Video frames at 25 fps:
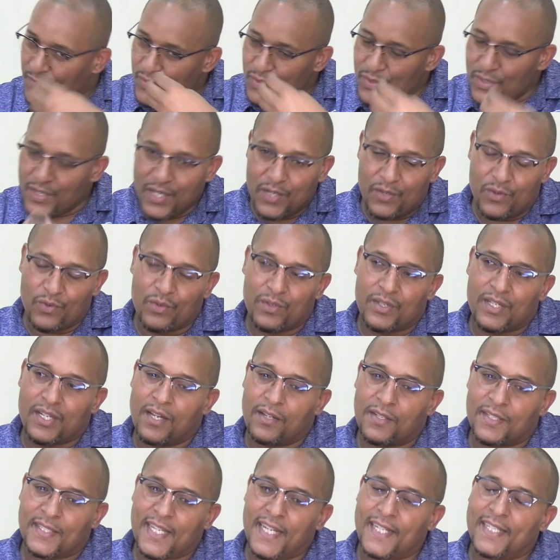You need
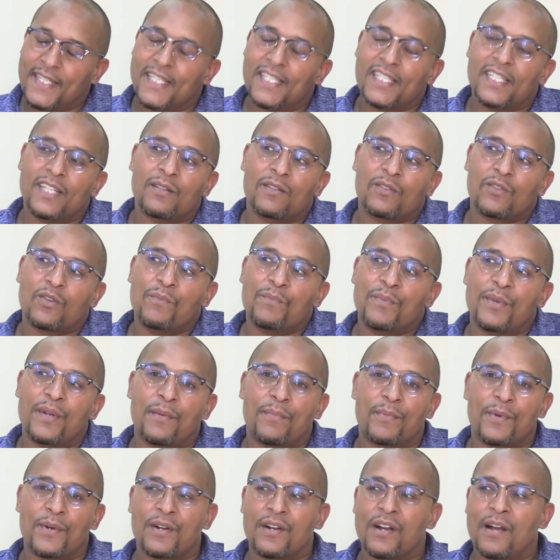to start teaching computer
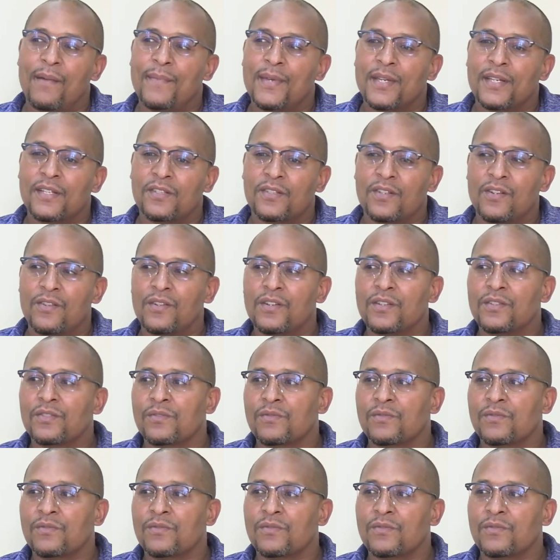programming in secondary